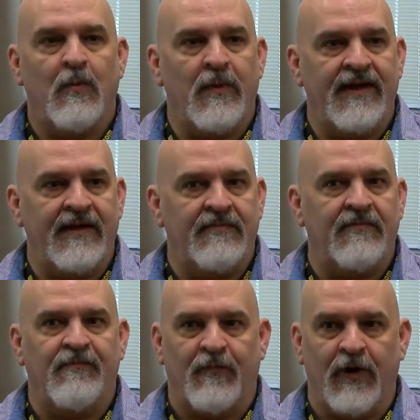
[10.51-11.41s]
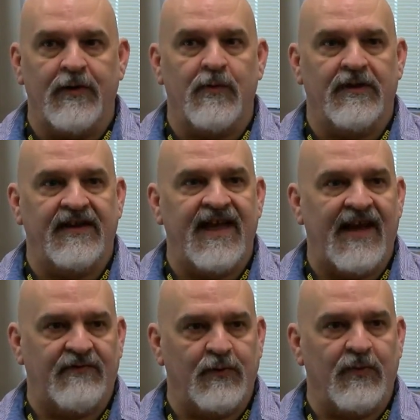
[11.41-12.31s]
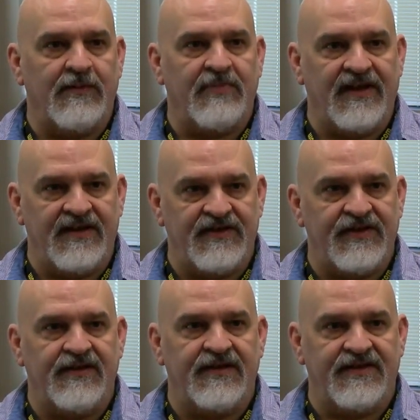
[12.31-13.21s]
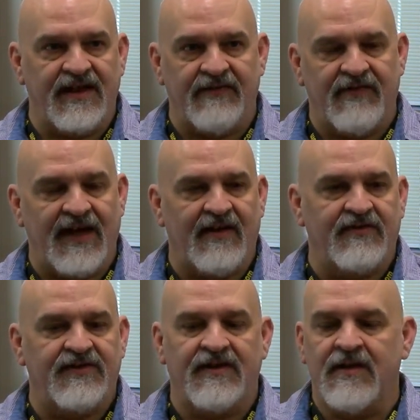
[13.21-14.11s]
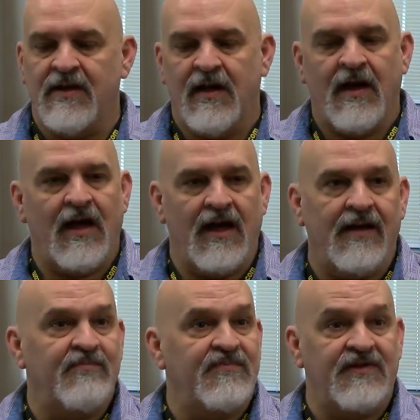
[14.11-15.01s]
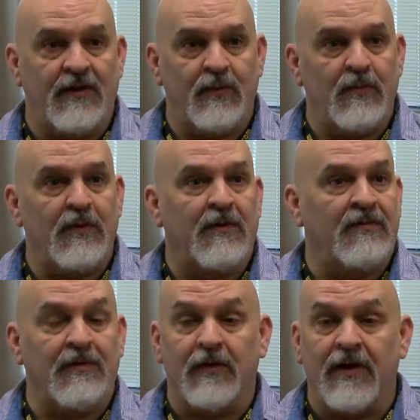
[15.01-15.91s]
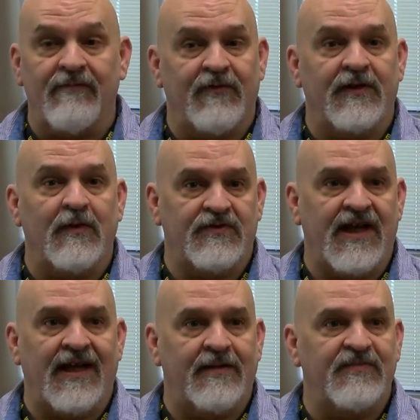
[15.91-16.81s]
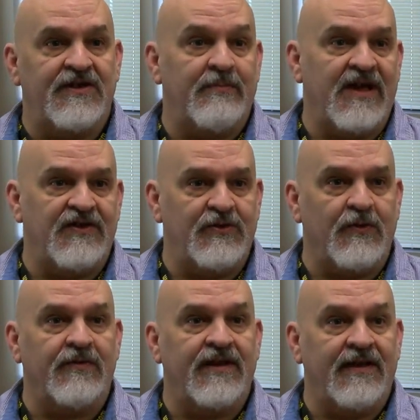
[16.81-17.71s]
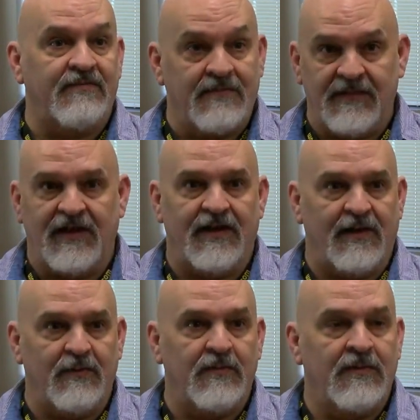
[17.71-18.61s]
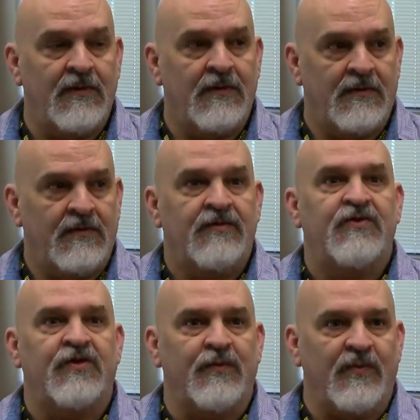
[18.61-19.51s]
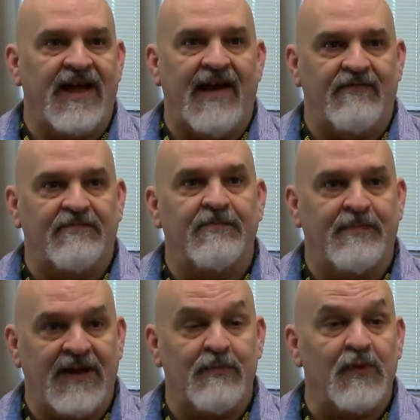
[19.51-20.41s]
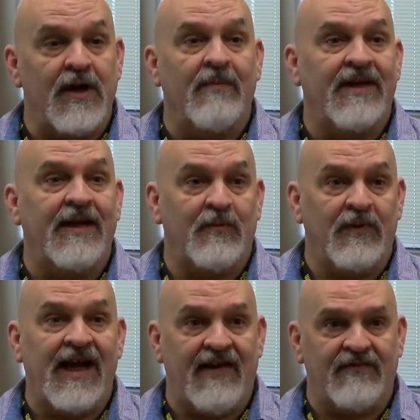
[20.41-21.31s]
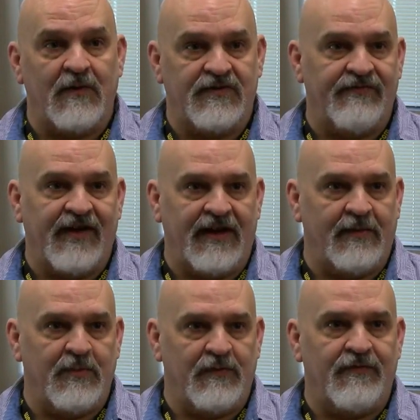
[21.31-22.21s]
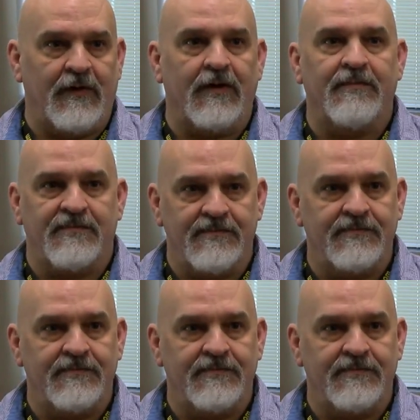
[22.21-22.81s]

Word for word: we frequently have to replenish in the safe house. Um, so we're looking for those items to make sure that you know, should we have people come in, we have those available for them.